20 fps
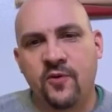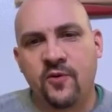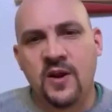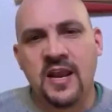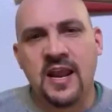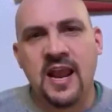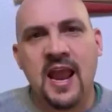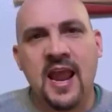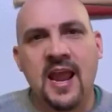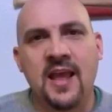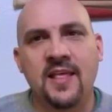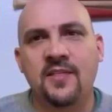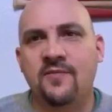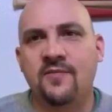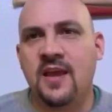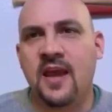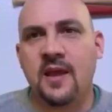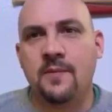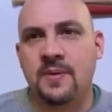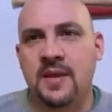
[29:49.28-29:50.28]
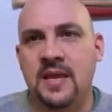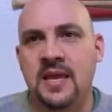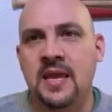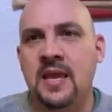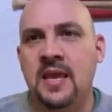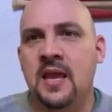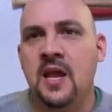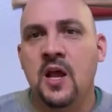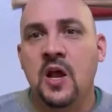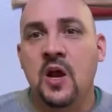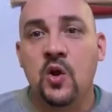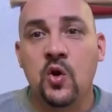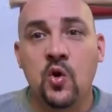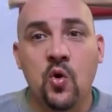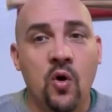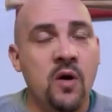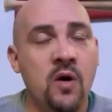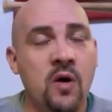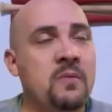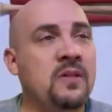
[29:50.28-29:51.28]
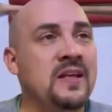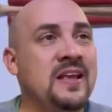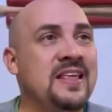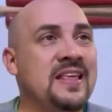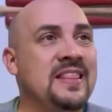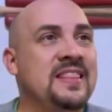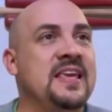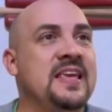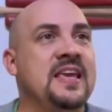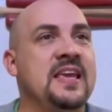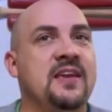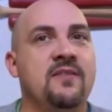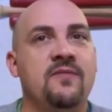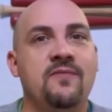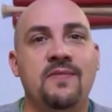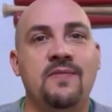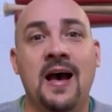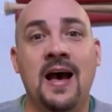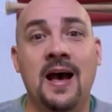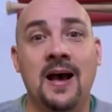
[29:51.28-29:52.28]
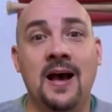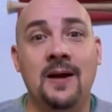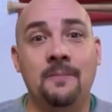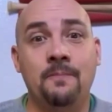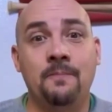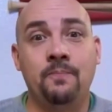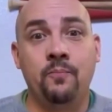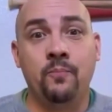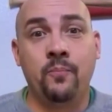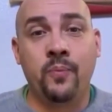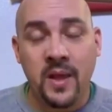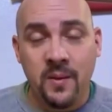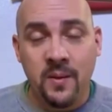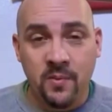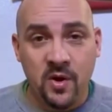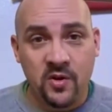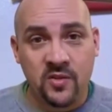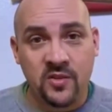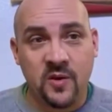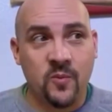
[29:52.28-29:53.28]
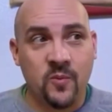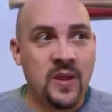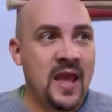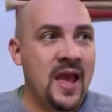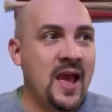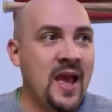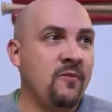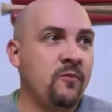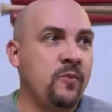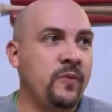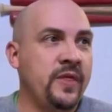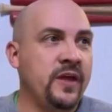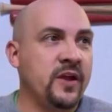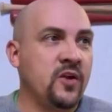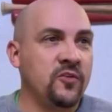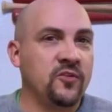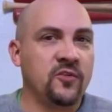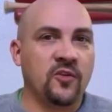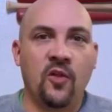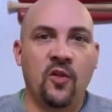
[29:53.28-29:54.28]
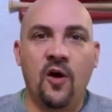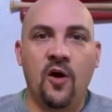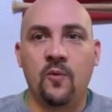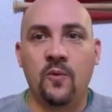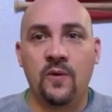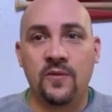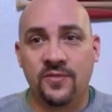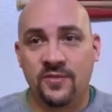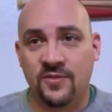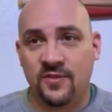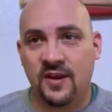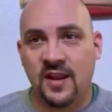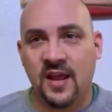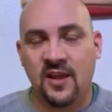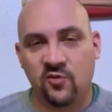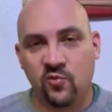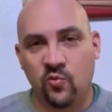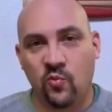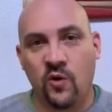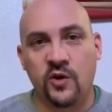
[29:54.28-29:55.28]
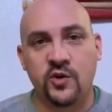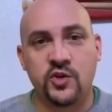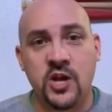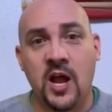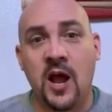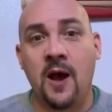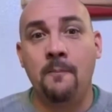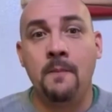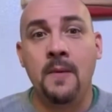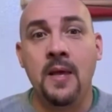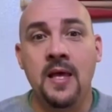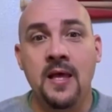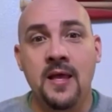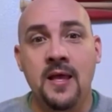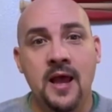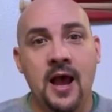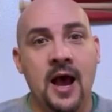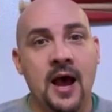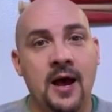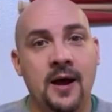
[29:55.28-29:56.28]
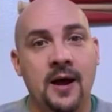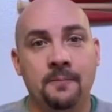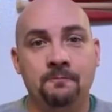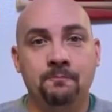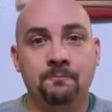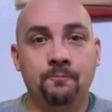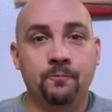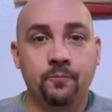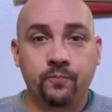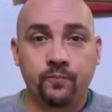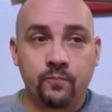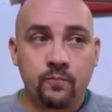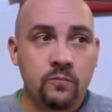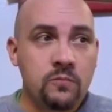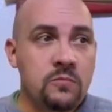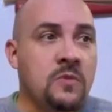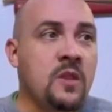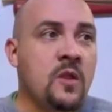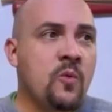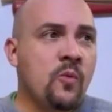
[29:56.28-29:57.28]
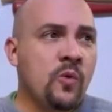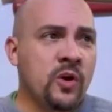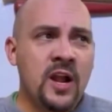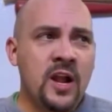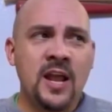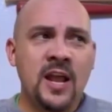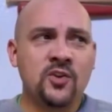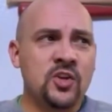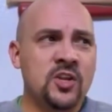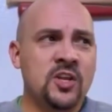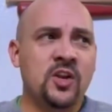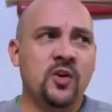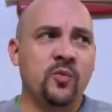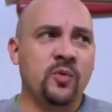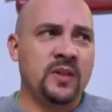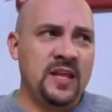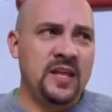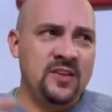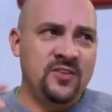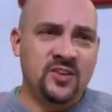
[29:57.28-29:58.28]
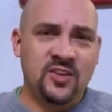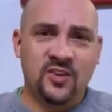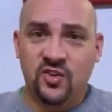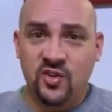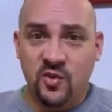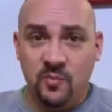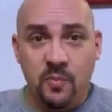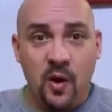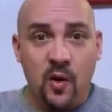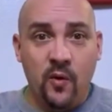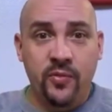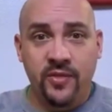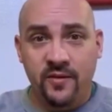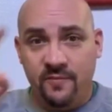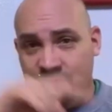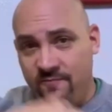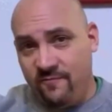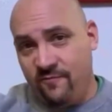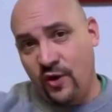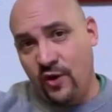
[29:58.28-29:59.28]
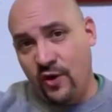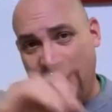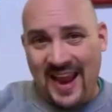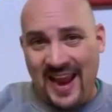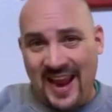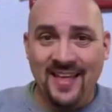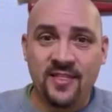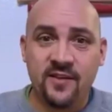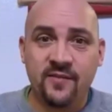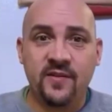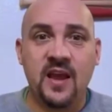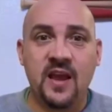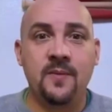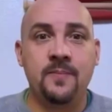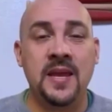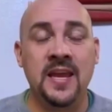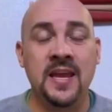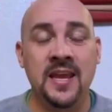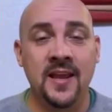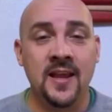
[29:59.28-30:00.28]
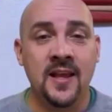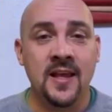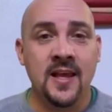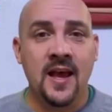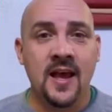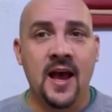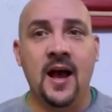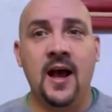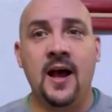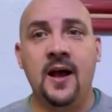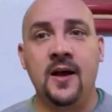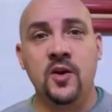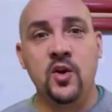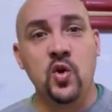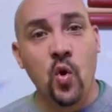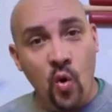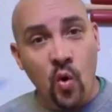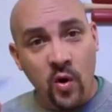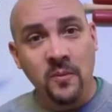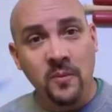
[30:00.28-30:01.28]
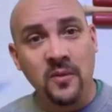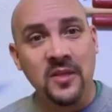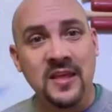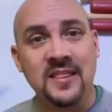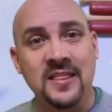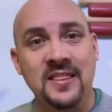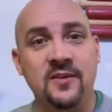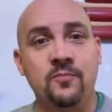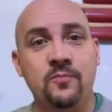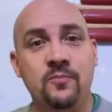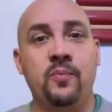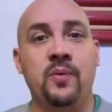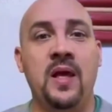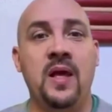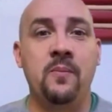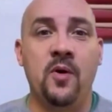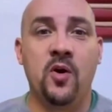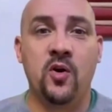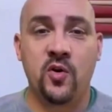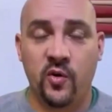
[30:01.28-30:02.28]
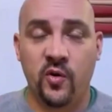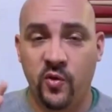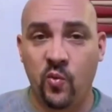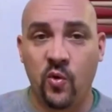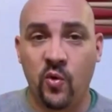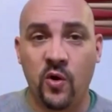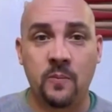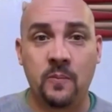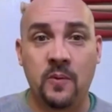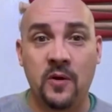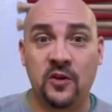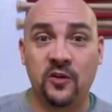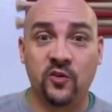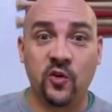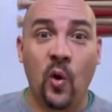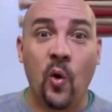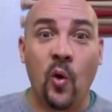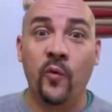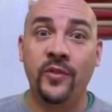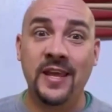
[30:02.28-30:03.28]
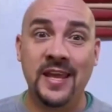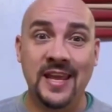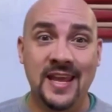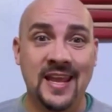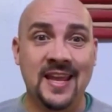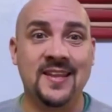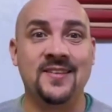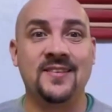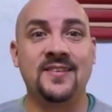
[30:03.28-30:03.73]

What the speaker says: free and the VIP. Normally, the playbook that we have that goes along with today's workshop, um, we're gonna actually going to release this to both the free and the VIP. Normally, the playbook or the workbook is only